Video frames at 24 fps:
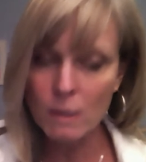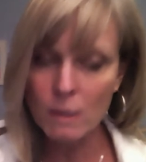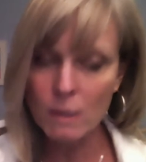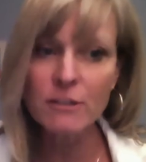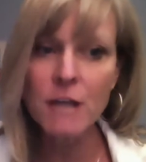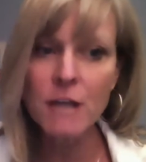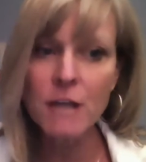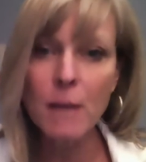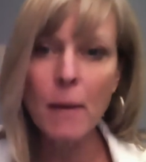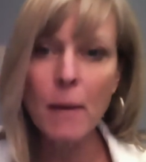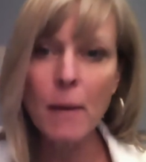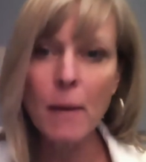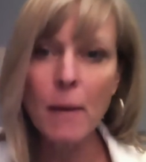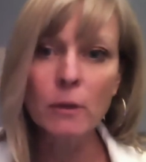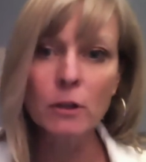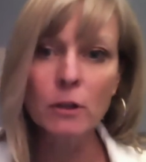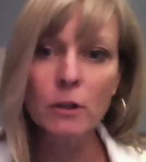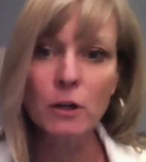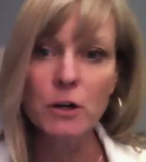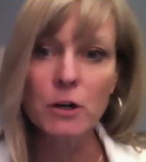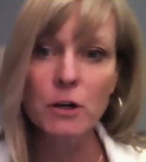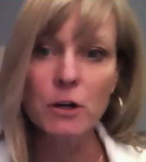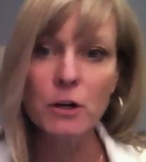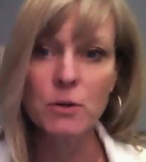time I would learn
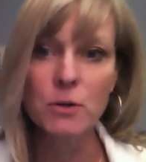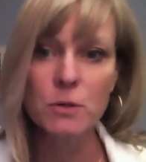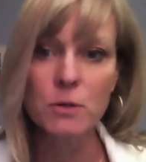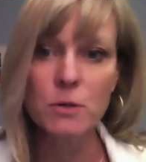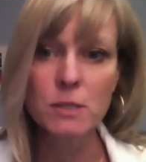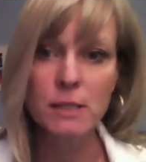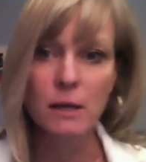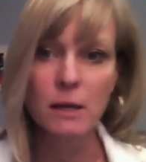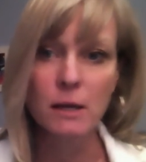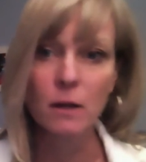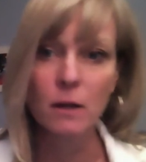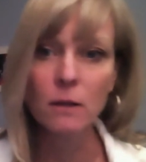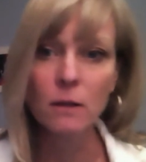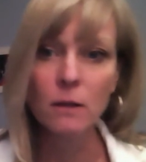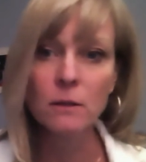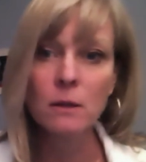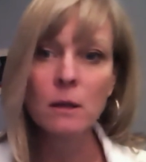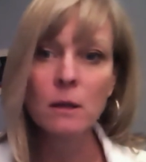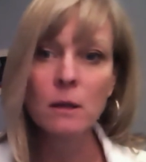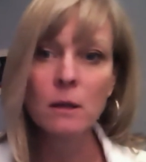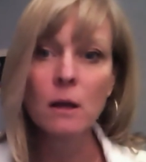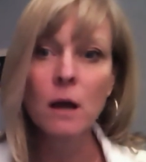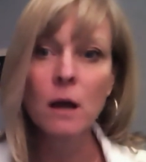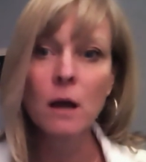a new skill,
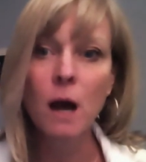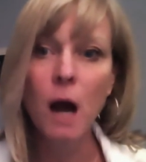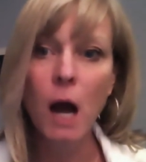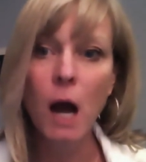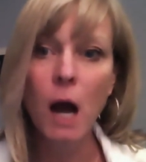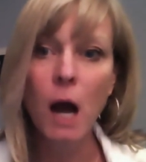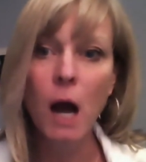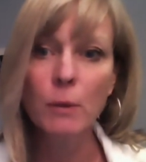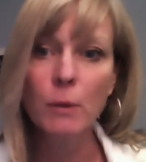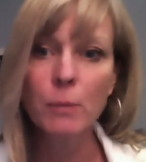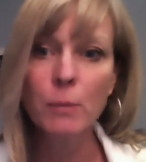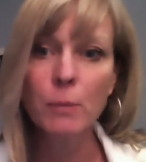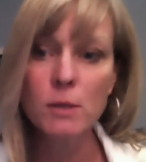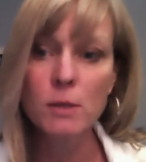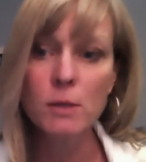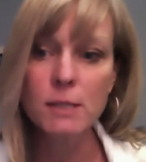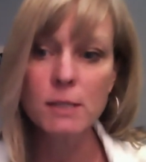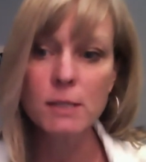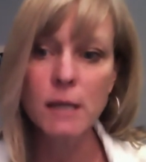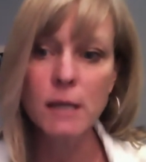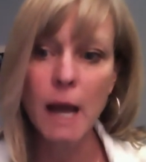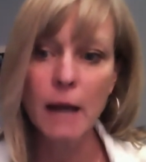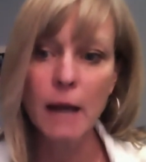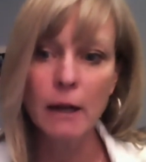I would post an
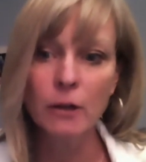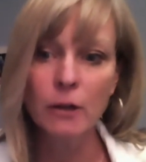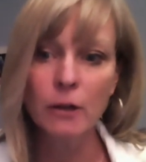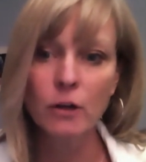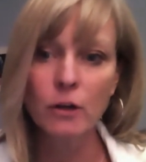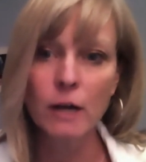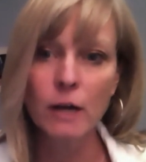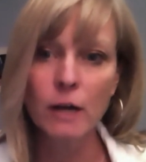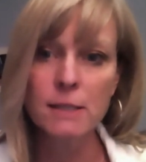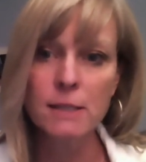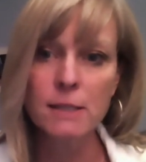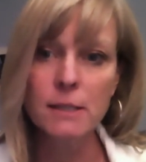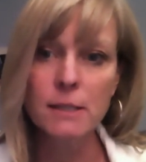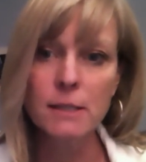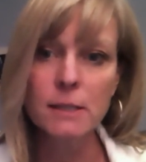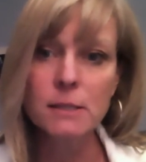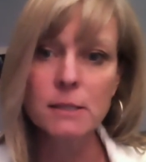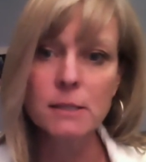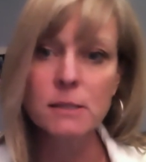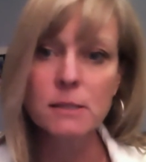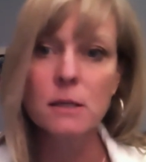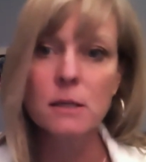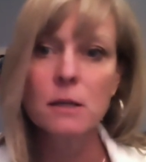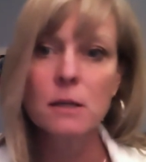ad on
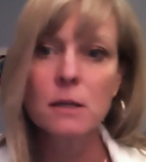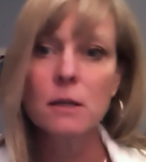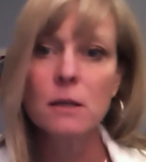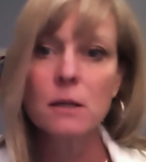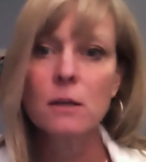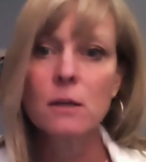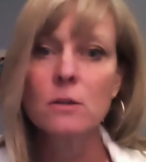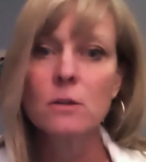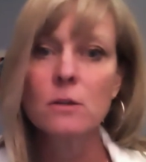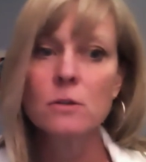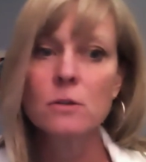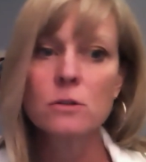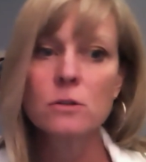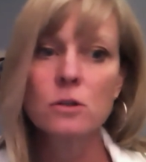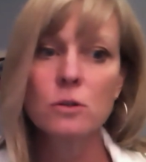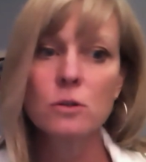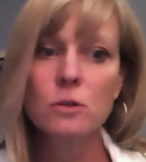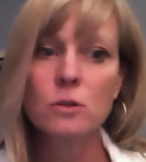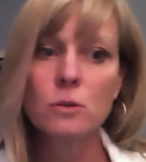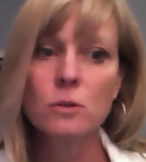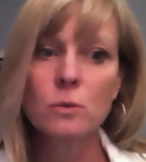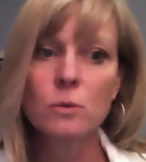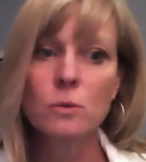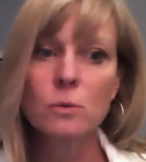Craigslist
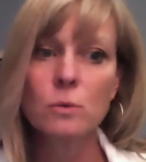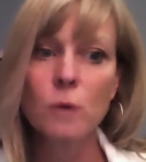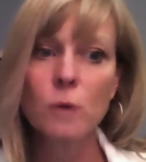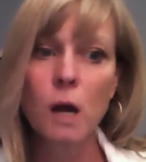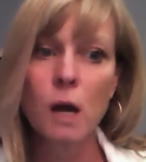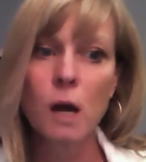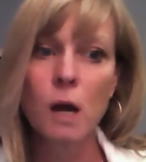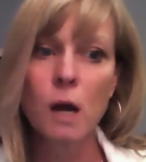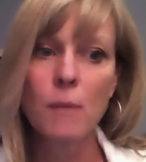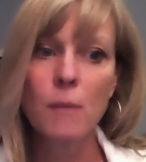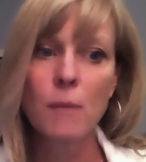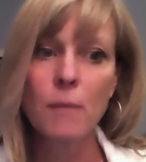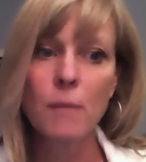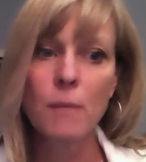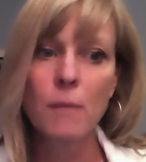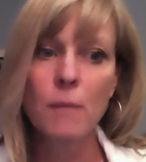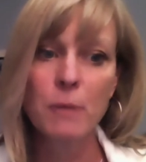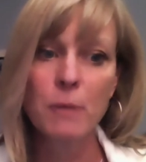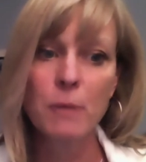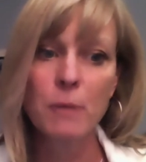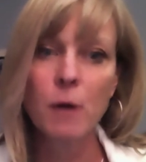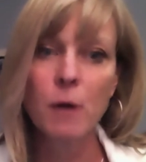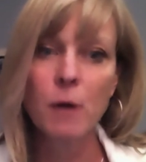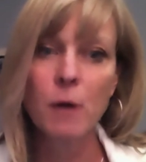to have
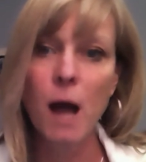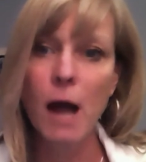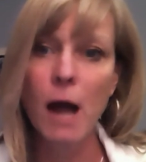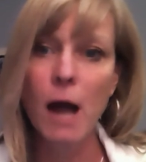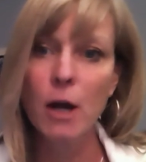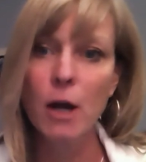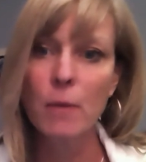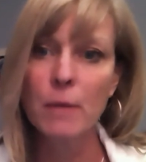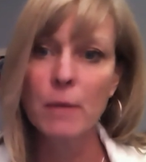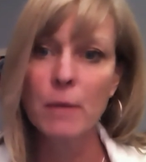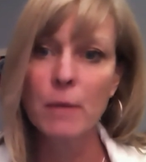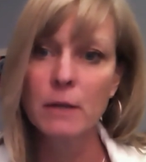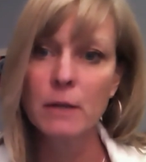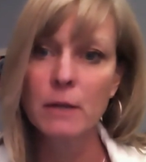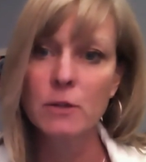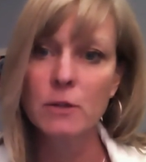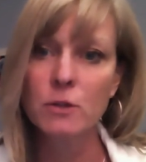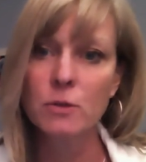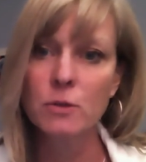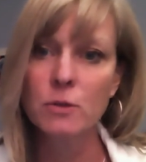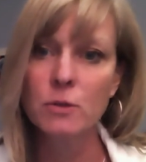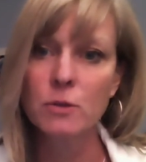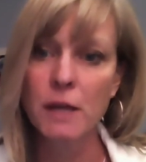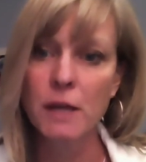people hire me to do
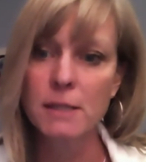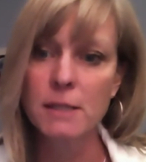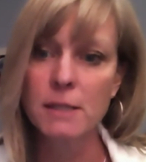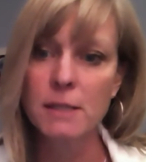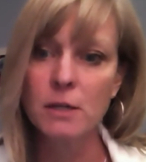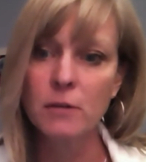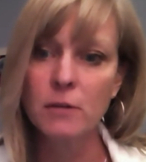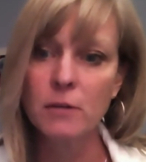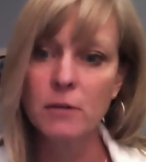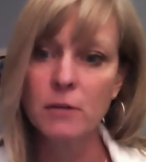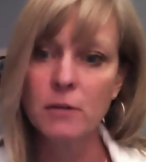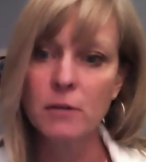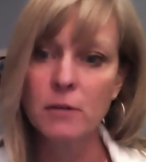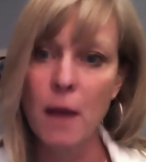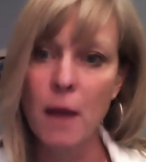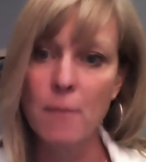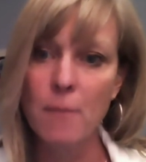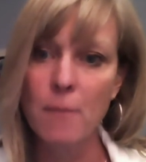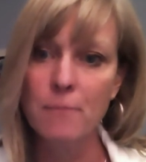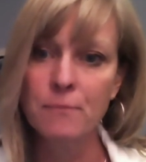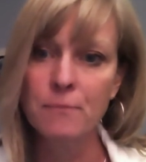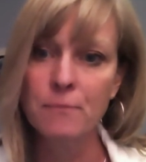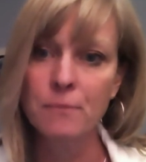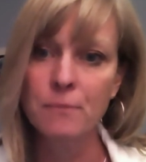that skill for them,
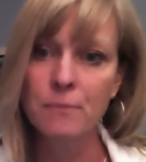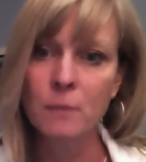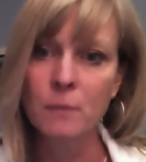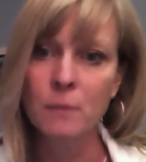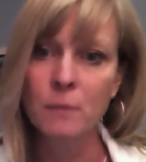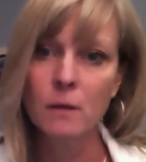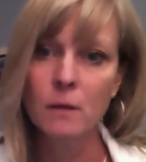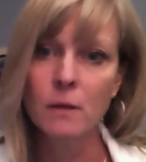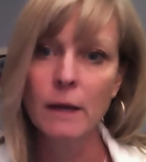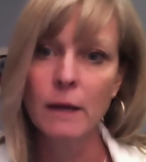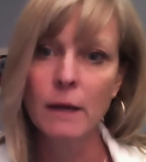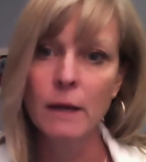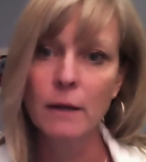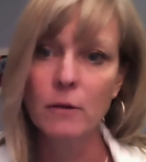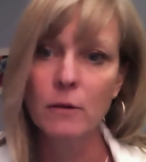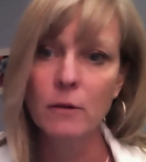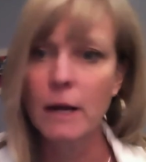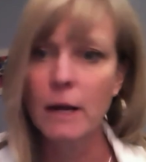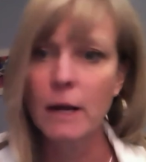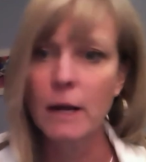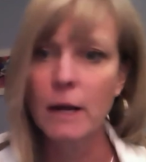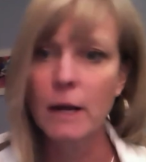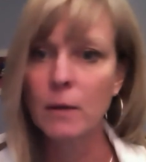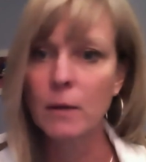like
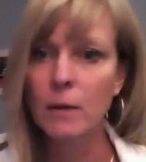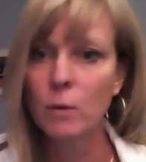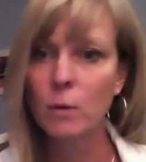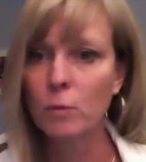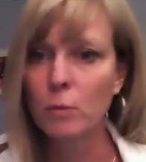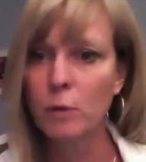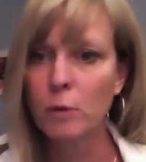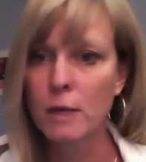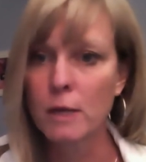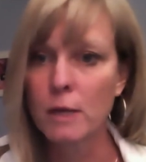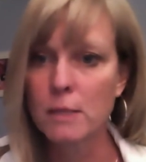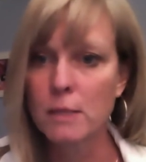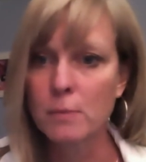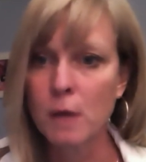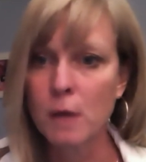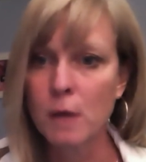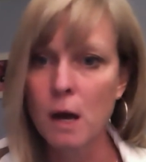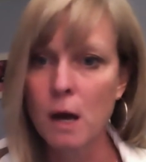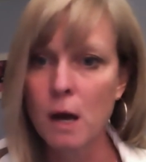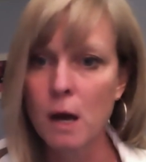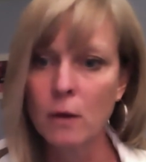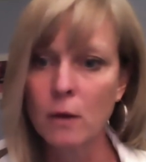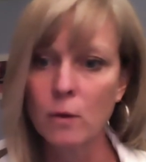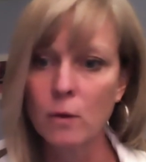create a WordPress
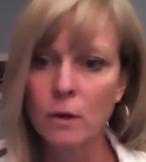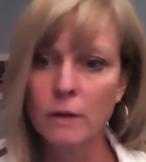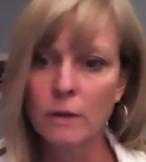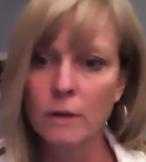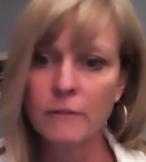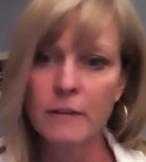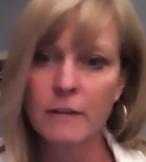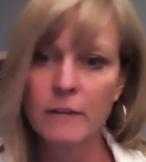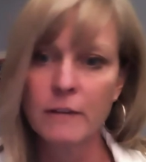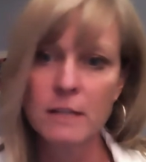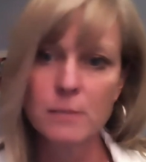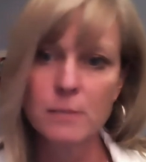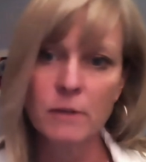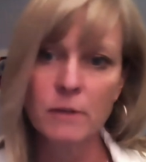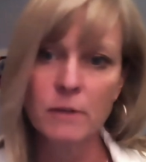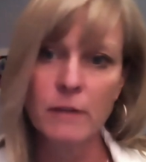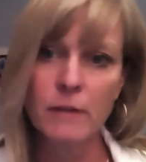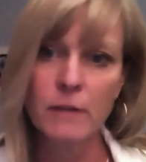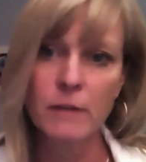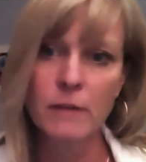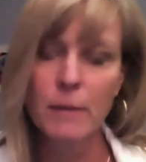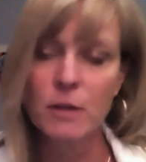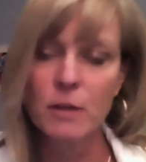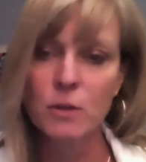blog or a Facebook fan
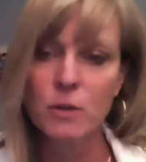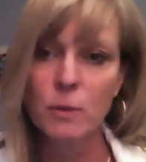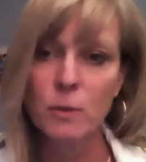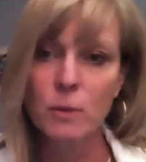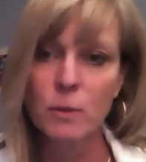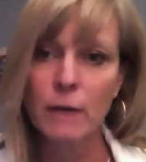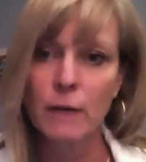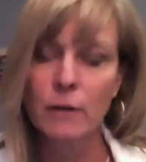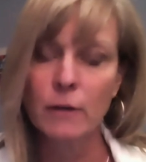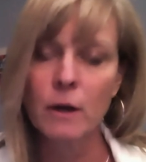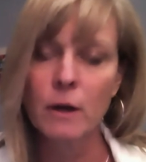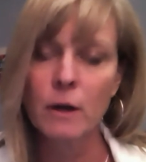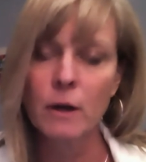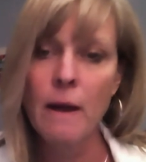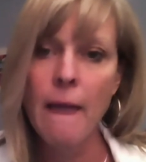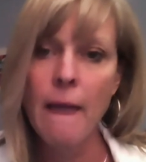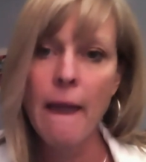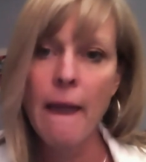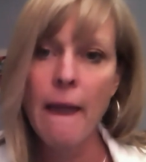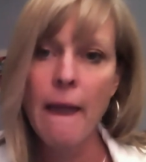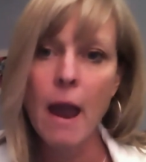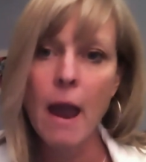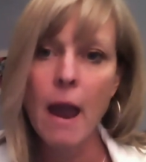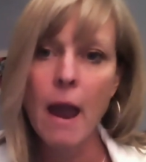page or whatever.
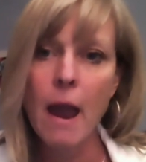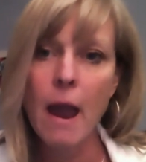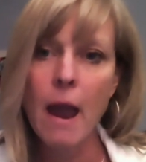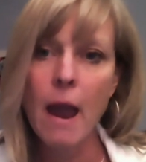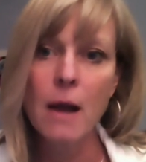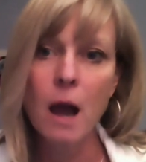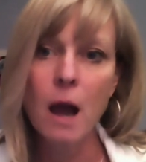And